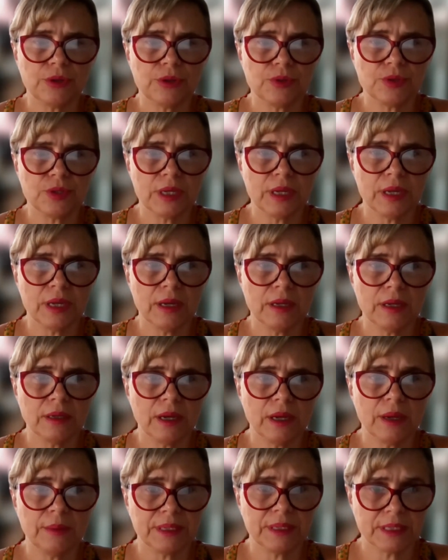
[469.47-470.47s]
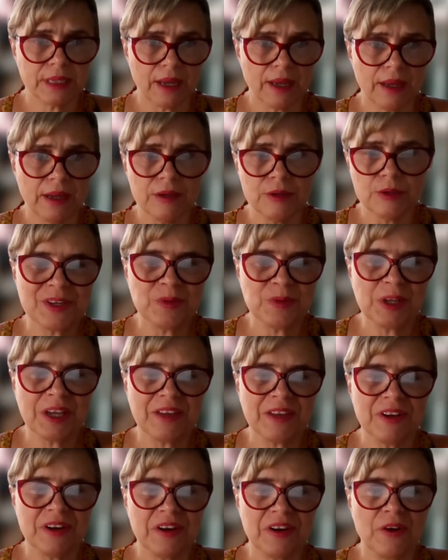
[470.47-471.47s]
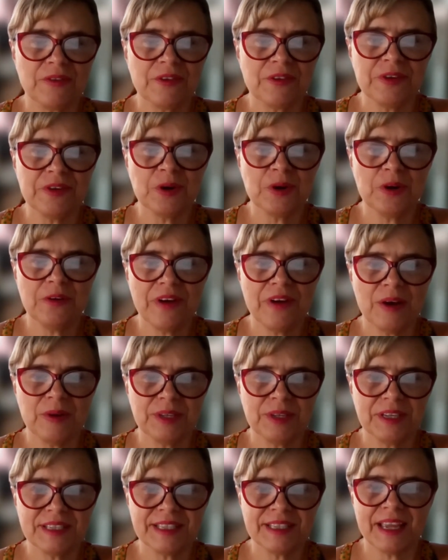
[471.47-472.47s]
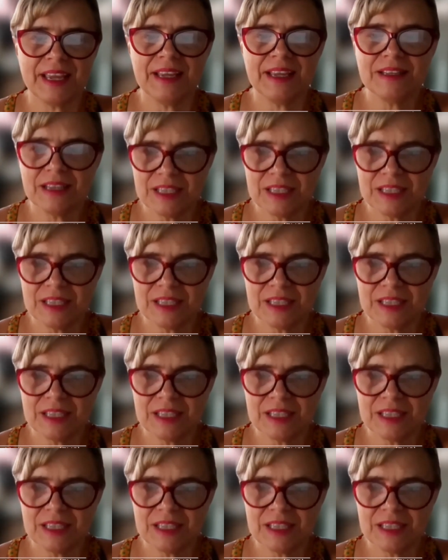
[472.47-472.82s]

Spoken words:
Lucia Abascal. She will give an overview of how the state